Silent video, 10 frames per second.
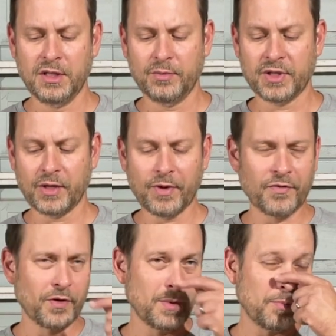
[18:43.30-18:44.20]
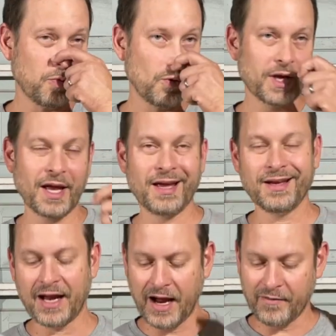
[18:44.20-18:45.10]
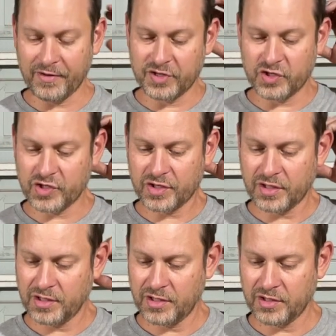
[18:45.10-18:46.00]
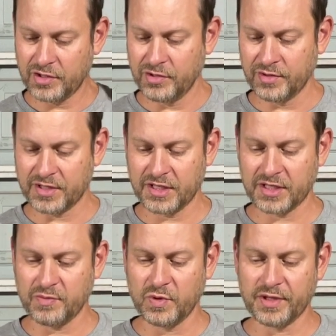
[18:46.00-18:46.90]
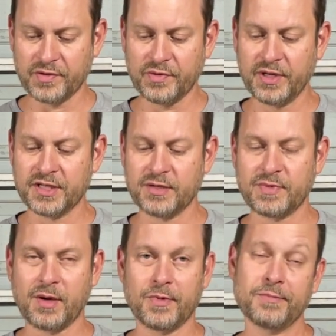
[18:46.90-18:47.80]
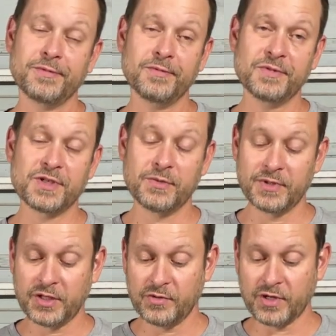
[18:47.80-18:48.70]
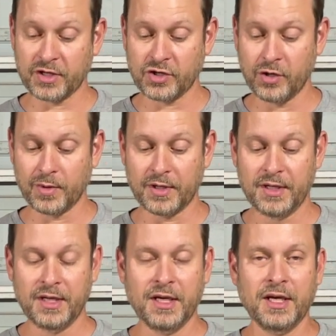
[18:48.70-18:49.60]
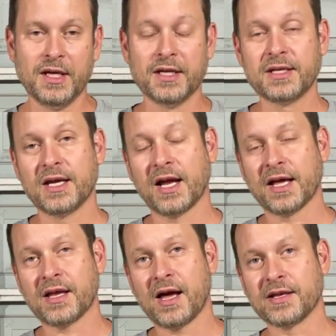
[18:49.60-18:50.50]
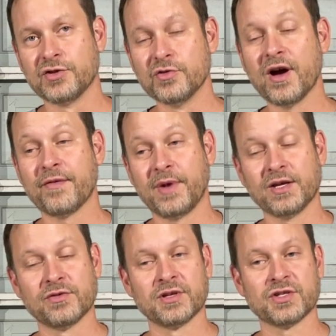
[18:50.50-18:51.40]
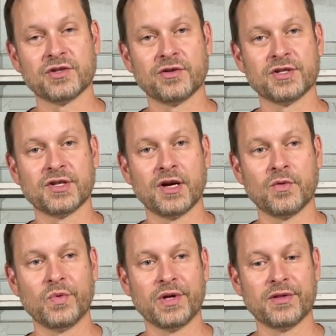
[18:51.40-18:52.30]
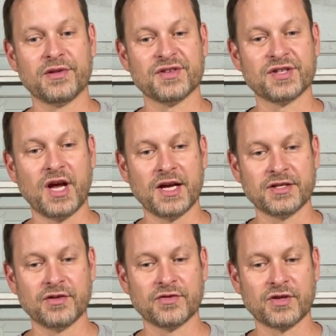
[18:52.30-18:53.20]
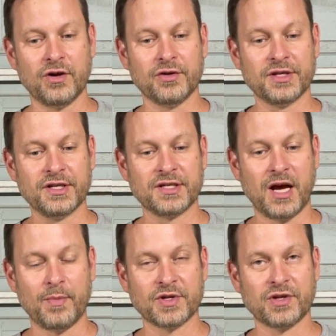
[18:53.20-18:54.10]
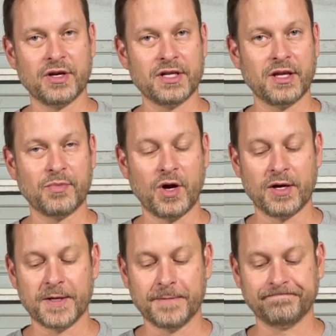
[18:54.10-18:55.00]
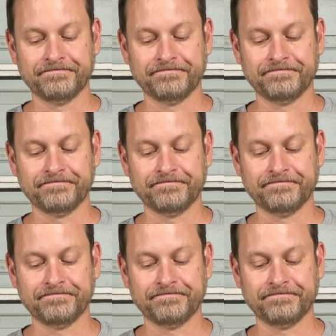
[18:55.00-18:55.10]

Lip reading: but they went from a 0.8 average to a 6.3 in September. We'll see what they do in October. And again, I do have major concerns there with the size of those colonies, how much honey they brought in.